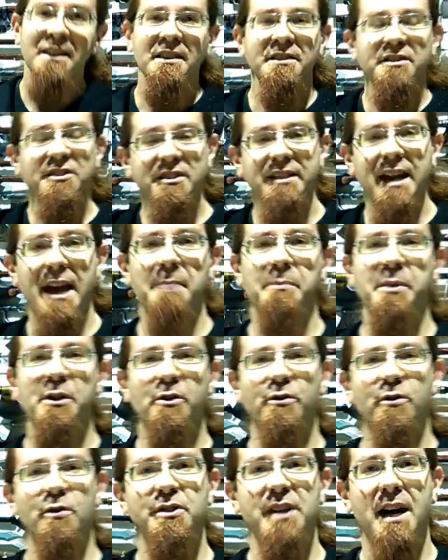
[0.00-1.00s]
stamping
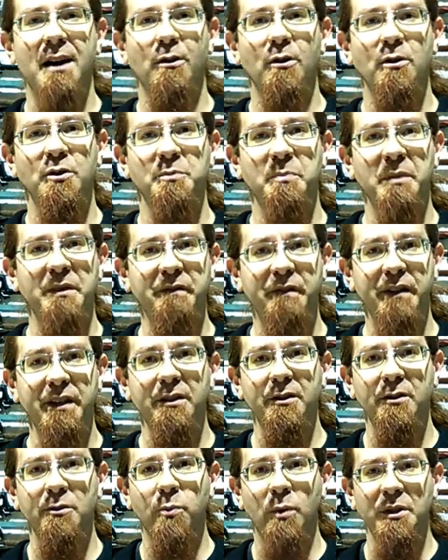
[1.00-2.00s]
on those arrows
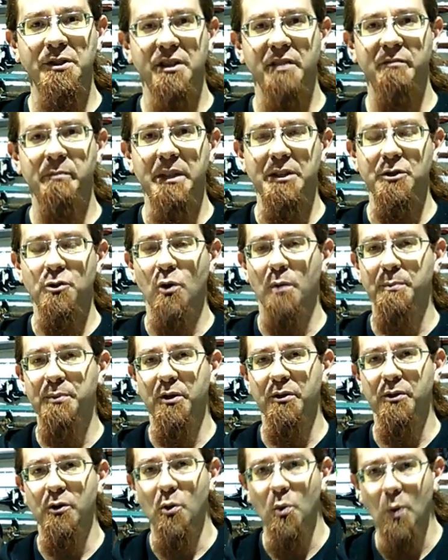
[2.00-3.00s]
midfield once they've been dropped
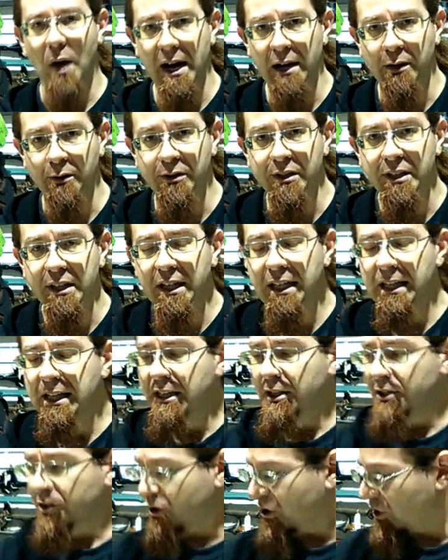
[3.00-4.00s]
on the ground.
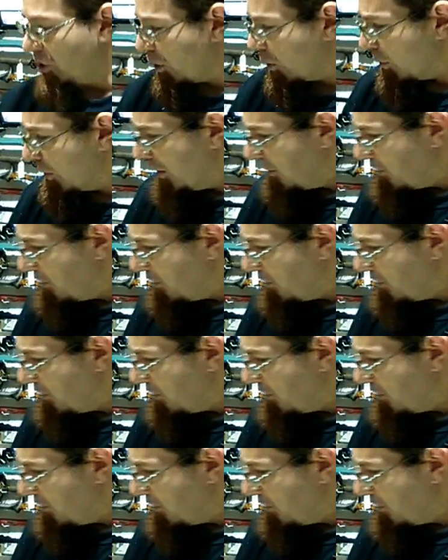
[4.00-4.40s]
So,